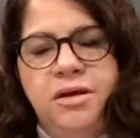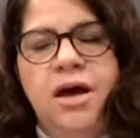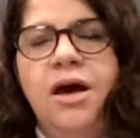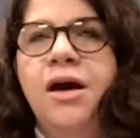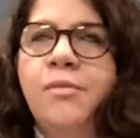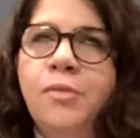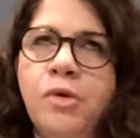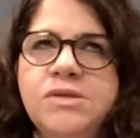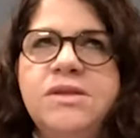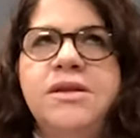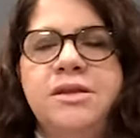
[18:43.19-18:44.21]

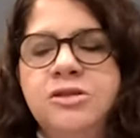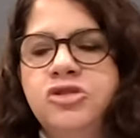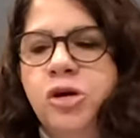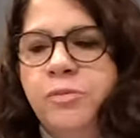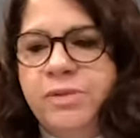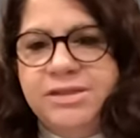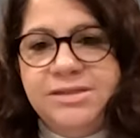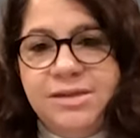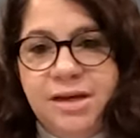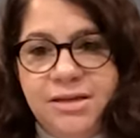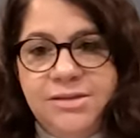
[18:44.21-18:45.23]
mostly droplet
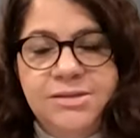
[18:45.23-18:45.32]
size.